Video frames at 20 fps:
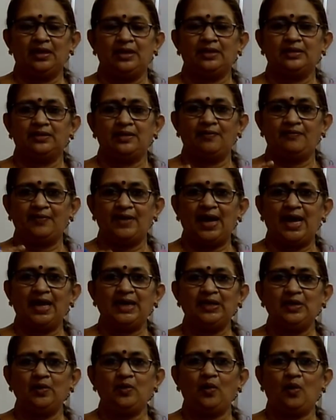The
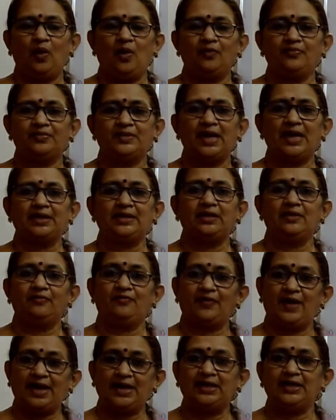value of that
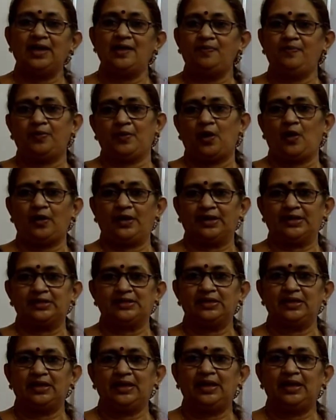final product